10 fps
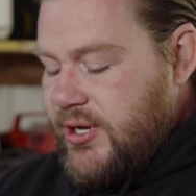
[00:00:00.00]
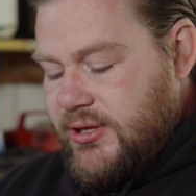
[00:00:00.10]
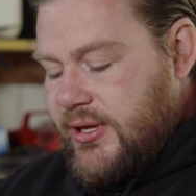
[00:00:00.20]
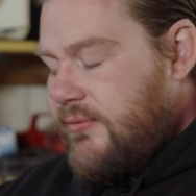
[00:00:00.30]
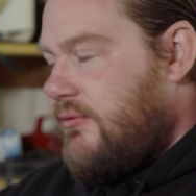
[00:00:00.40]
their
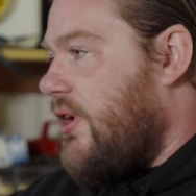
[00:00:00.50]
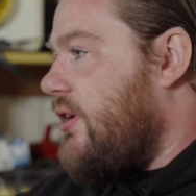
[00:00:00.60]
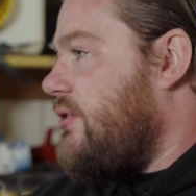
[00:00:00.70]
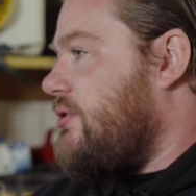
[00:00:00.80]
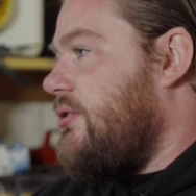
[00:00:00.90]
dad
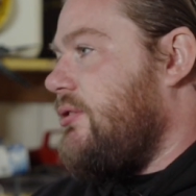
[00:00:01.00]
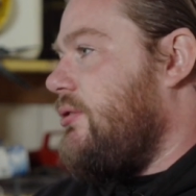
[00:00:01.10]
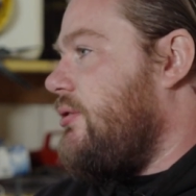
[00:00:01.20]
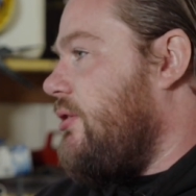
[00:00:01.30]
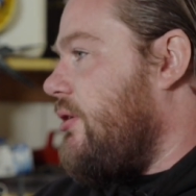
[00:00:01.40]
raced,
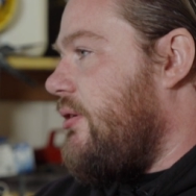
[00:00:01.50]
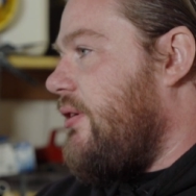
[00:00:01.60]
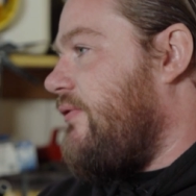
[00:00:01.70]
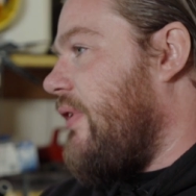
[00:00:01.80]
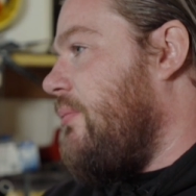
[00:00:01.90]
and, you know,
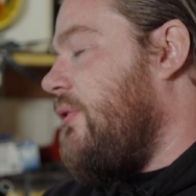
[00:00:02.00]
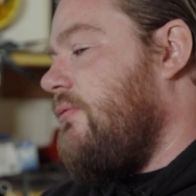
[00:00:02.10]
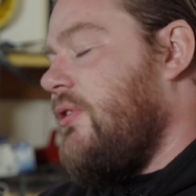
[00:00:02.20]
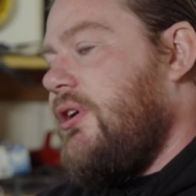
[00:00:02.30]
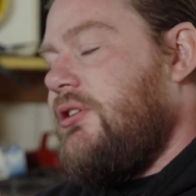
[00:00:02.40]
their family
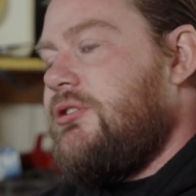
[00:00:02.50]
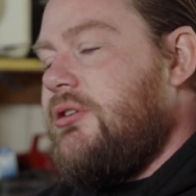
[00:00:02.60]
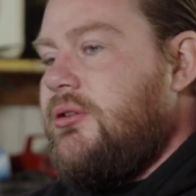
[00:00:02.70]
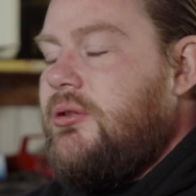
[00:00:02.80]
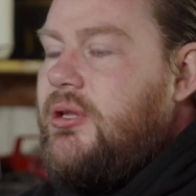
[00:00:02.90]
raced,
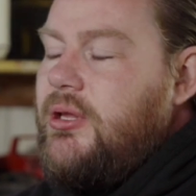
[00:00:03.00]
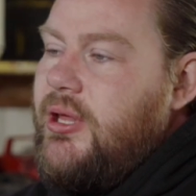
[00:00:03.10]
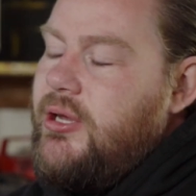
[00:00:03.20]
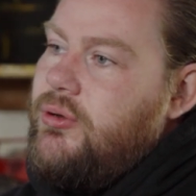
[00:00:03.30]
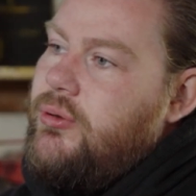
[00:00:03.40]
and
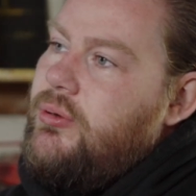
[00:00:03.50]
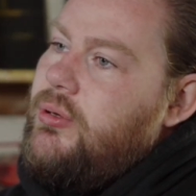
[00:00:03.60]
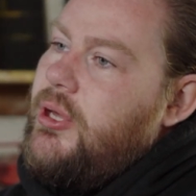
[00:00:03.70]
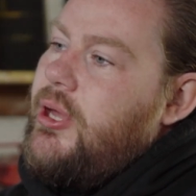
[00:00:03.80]
they knew.